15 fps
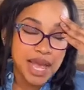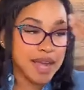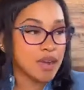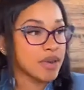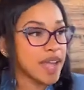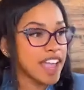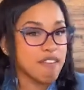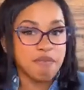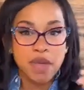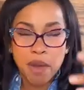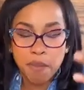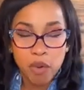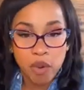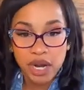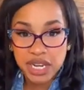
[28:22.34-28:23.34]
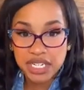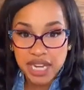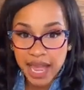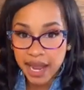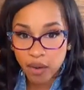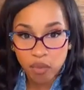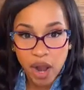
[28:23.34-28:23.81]
okay, if people want to
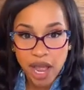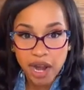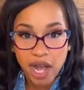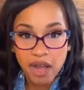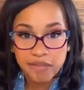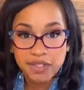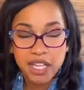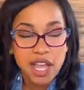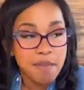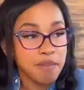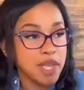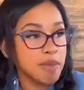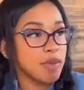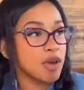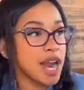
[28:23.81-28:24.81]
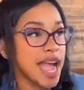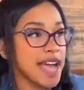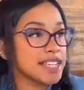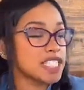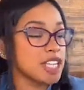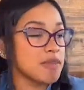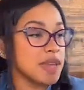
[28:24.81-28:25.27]
take write-offs, people are
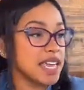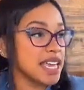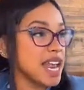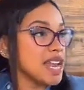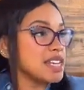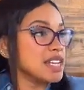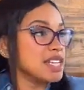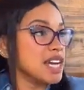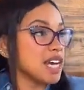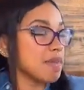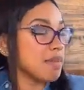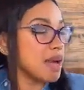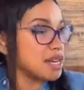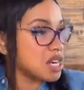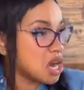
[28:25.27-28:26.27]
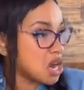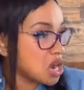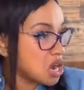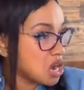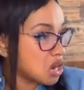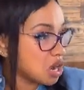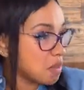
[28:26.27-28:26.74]
asking me, can I deduct my
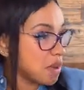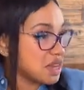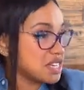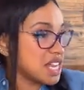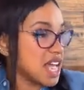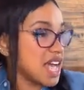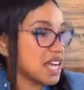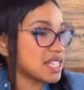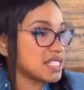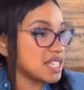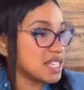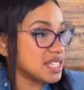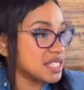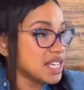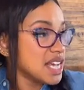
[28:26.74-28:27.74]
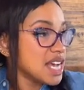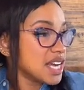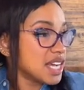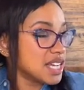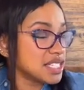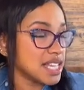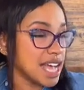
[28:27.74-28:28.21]
dog on my taxes?
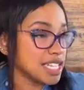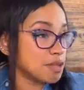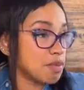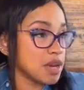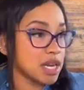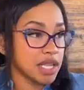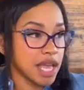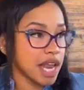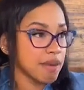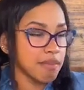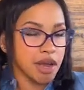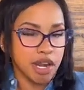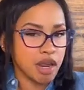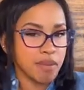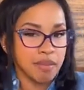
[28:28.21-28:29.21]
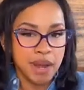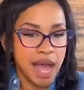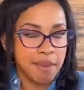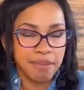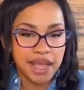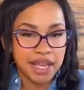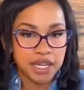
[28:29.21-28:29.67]
Because I spend a lot of money on them.
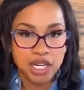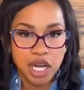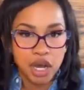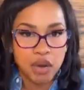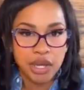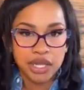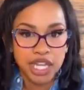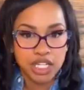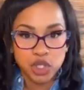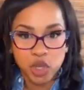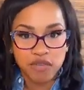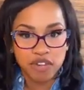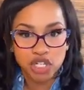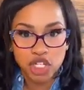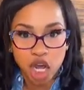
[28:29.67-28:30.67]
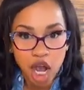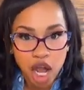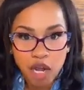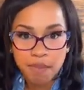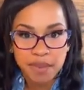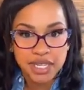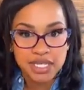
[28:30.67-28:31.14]
I'm like, no, unless you have a
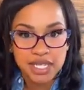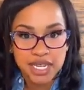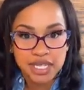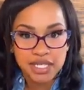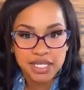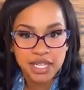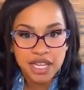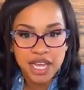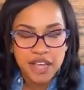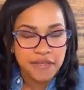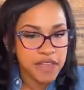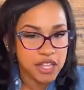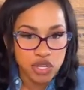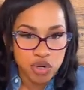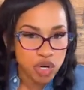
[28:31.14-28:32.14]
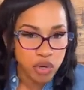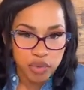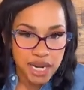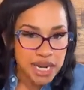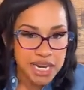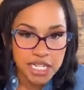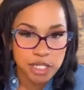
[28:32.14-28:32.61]
dog business, then you
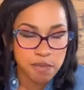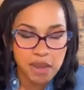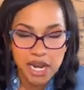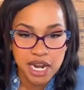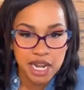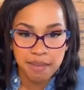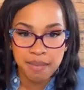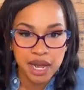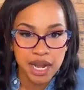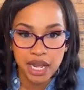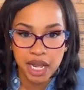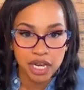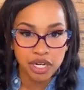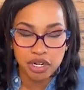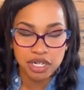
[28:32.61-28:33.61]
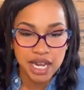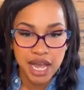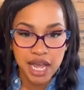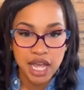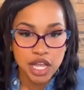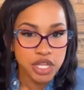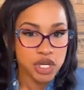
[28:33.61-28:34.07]
don't need to spend any money on your
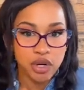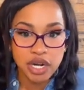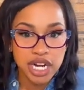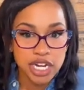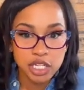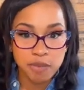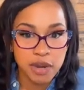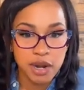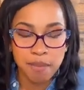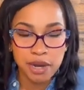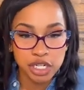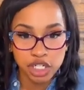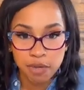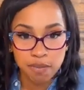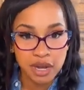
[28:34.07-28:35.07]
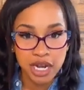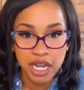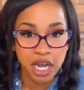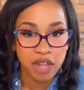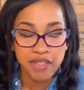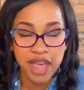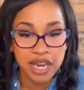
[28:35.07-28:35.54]
tax. You don't need to spend a bunch of
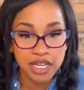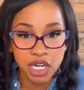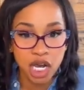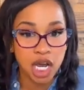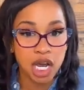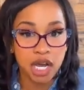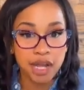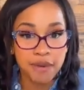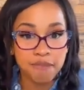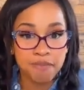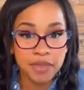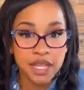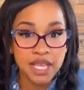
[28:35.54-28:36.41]
money on that dog.